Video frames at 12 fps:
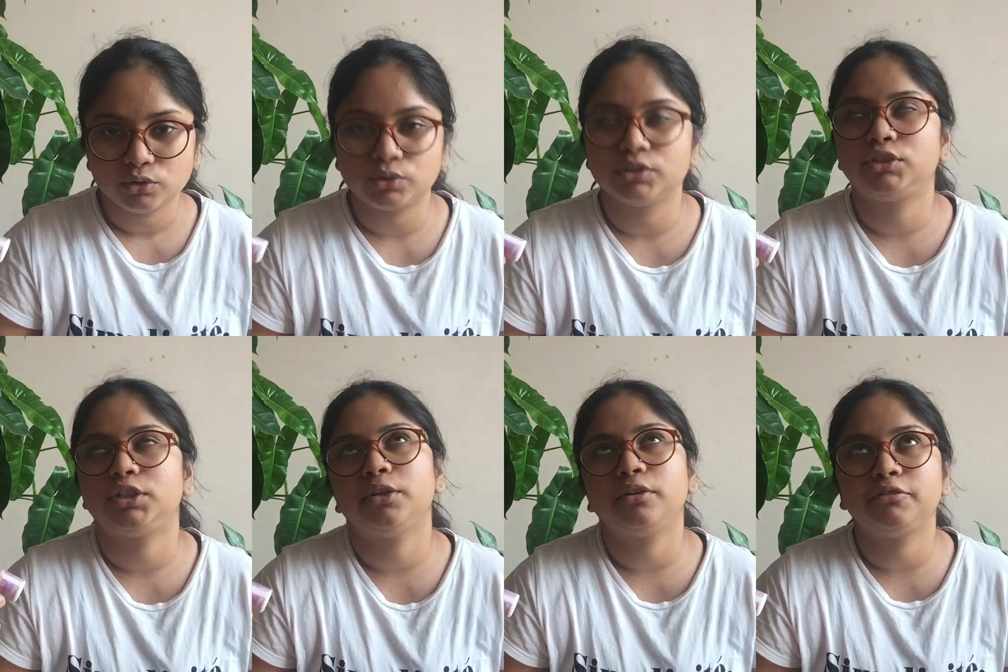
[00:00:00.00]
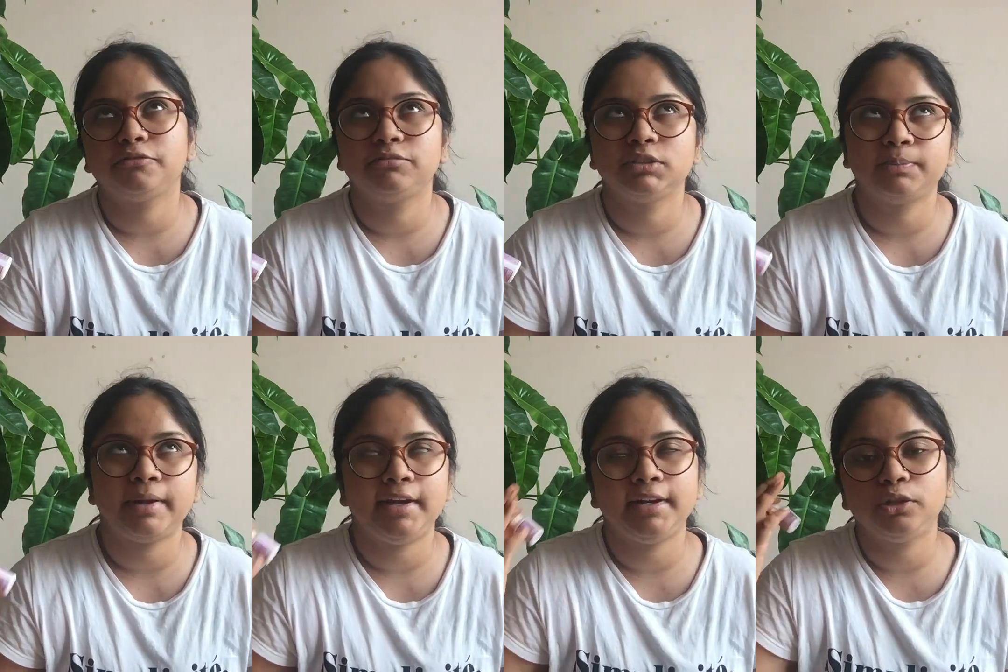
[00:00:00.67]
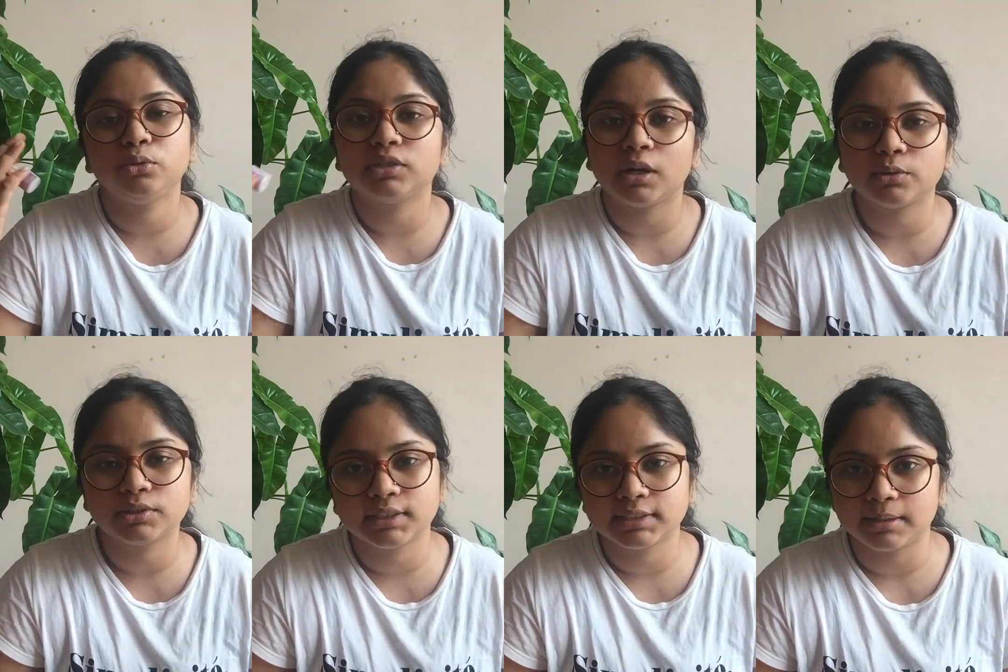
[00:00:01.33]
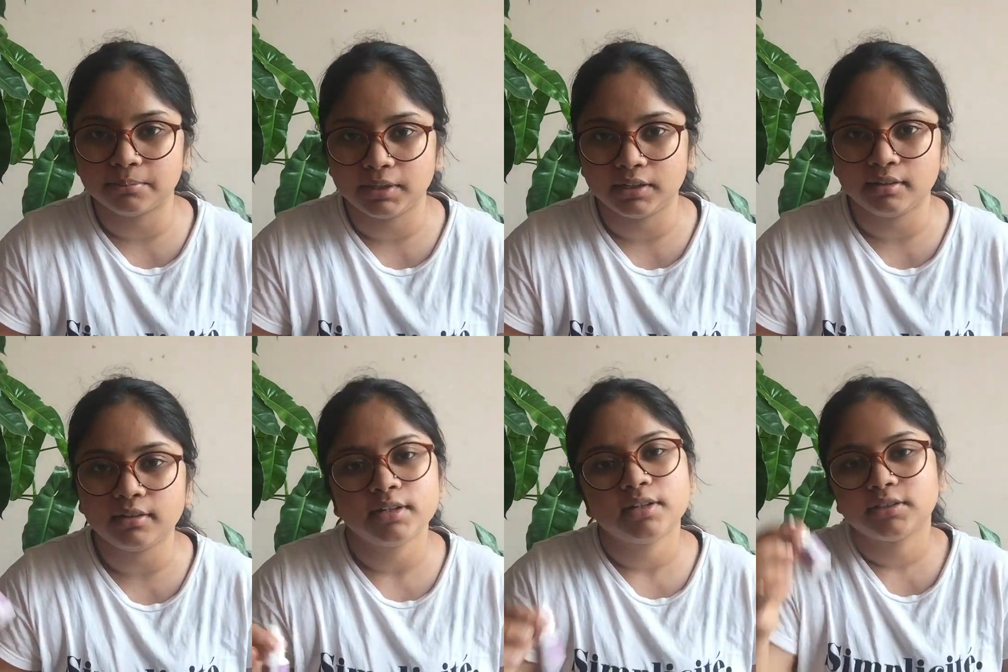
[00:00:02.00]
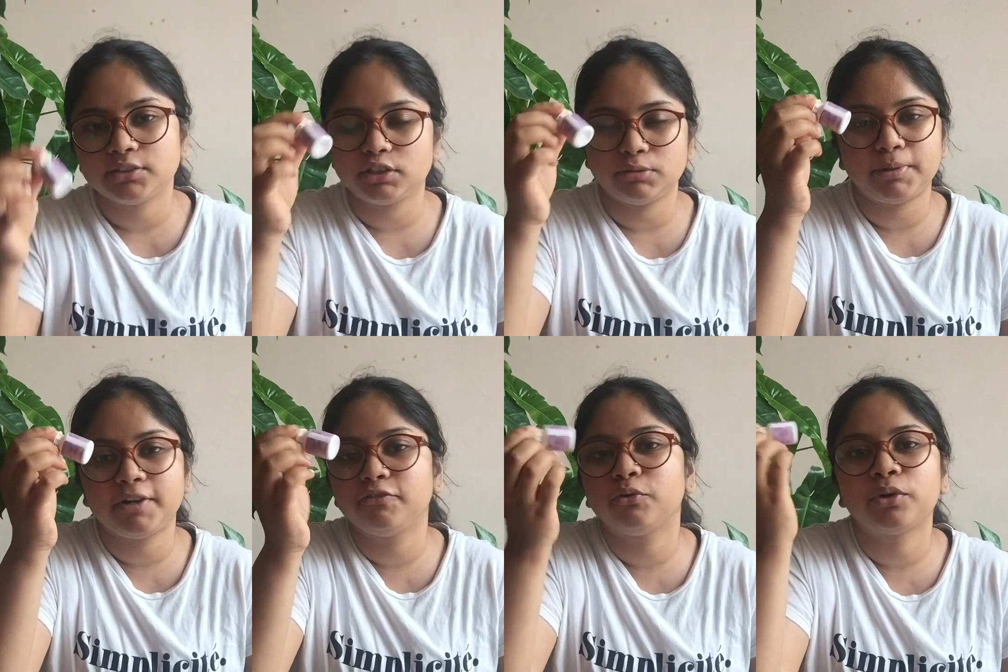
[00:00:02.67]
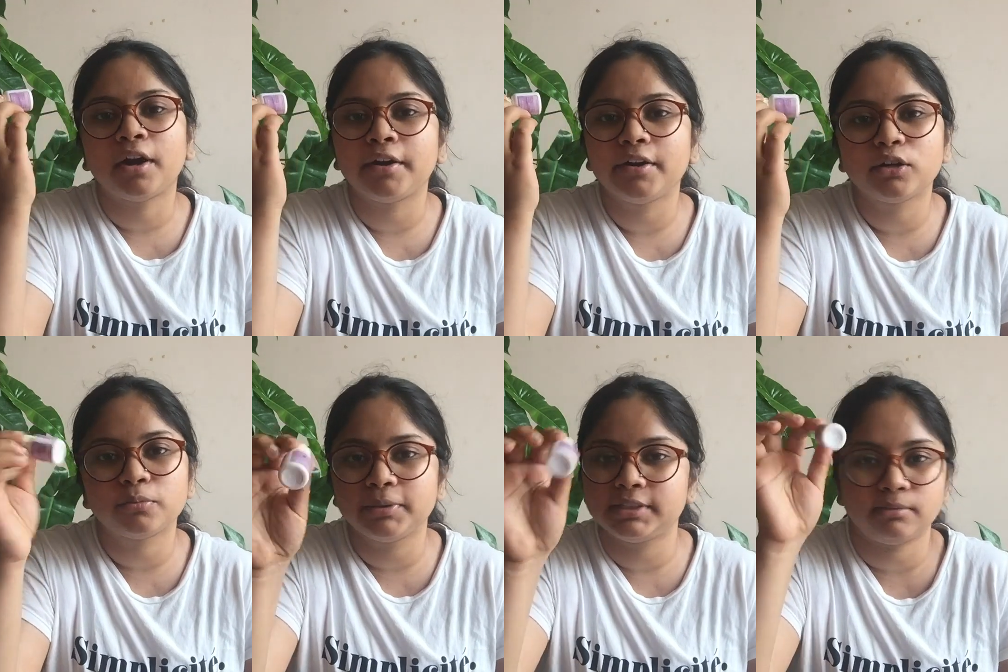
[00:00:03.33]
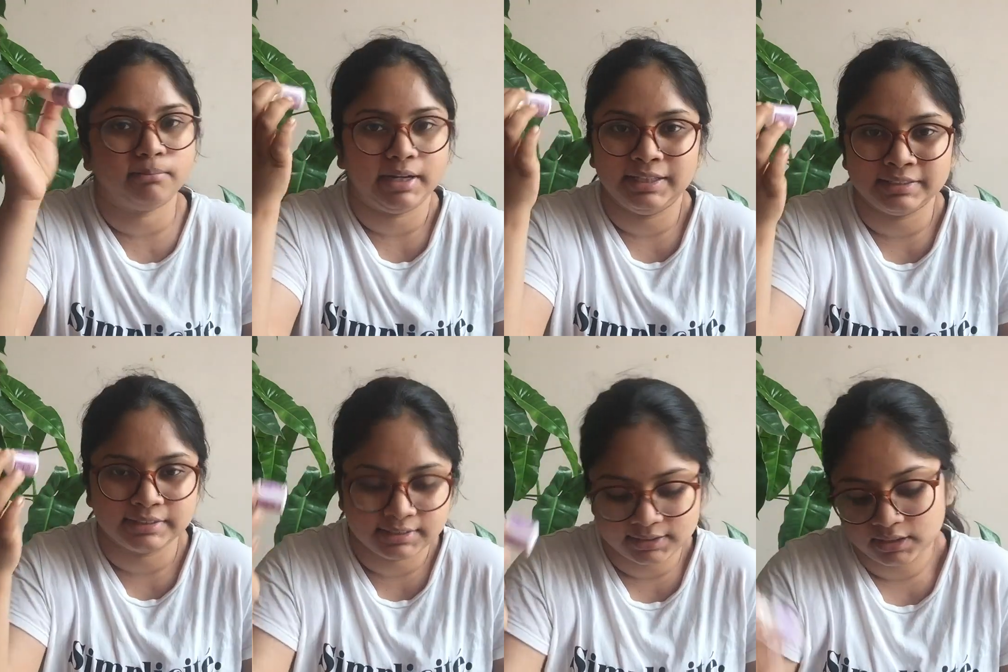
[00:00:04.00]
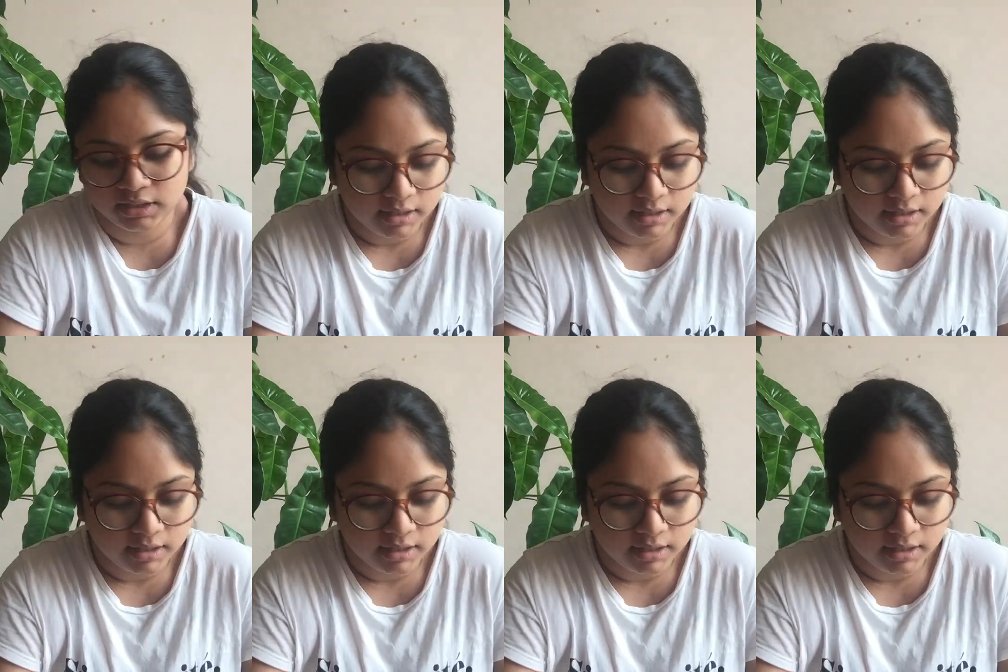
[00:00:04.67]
So instead of spending 2000 something, just spend 400 rupees and buy this.